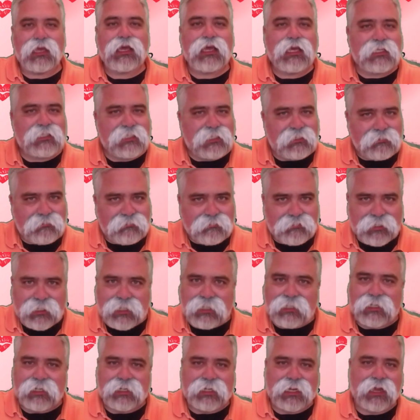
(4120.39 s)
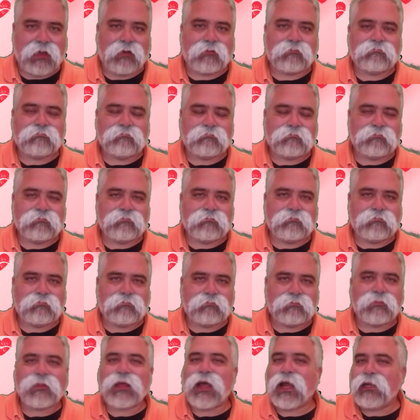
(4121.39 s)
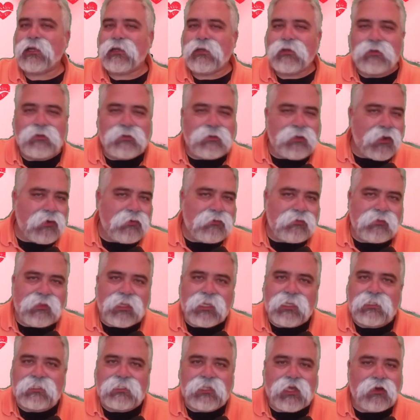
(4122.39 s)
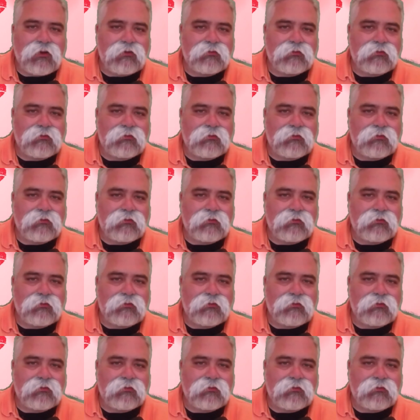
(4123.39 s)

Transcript: Is it really now? I don't think so.